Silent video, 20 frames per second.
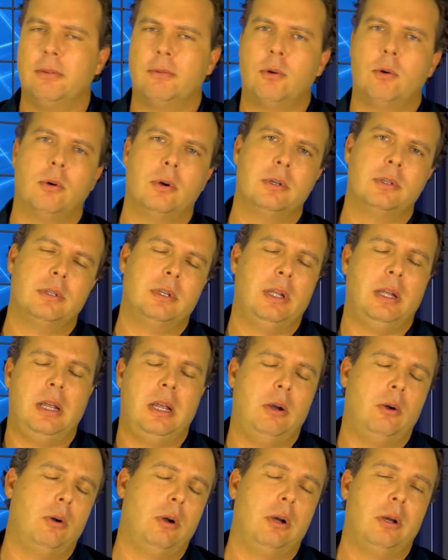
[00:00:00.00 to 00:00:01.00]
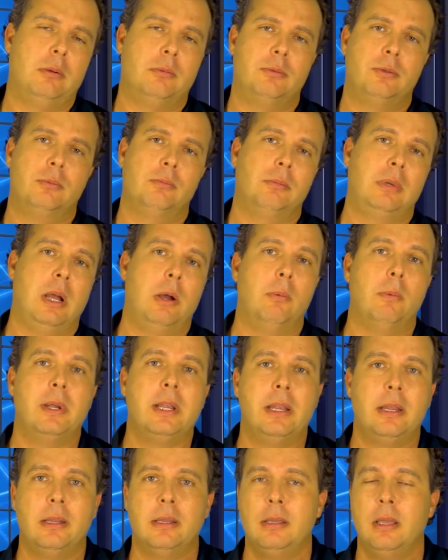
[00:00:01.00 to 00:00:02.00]
of course,
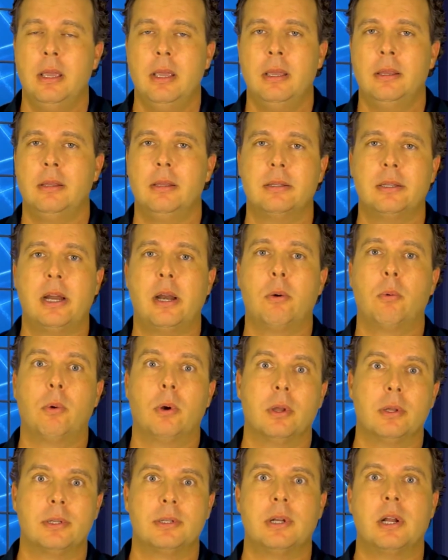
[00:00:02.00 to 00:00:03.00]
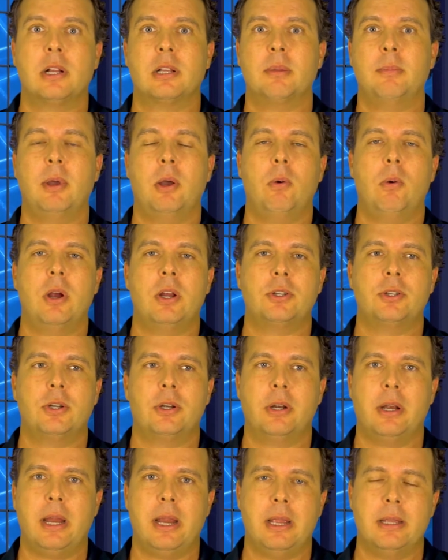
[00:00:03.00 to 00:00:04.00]
the entire world has talked about washing
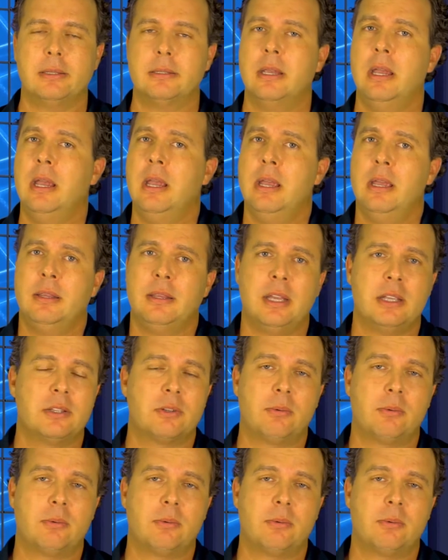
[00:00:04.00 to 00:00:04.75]
your hands. That's